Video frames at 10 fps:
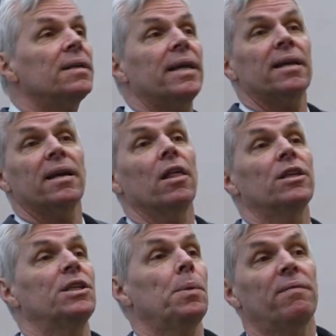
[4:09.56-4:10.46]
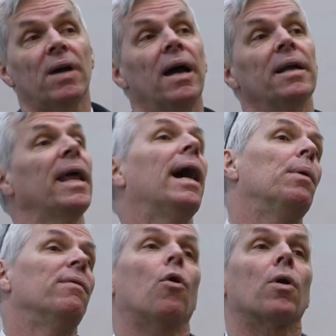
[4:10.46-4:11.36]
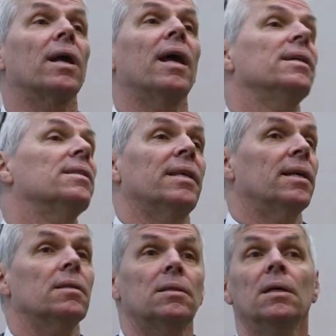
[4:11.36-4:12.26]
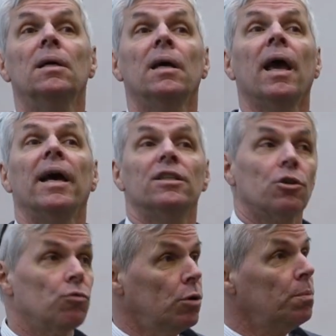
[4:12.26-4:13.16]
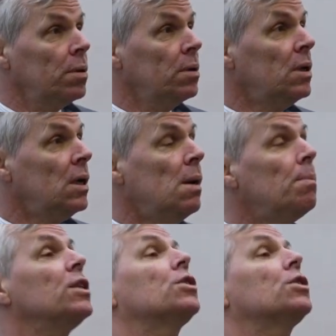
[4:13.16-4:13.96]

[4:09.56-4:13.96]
the technology we've got, and how we've organized things as a group. But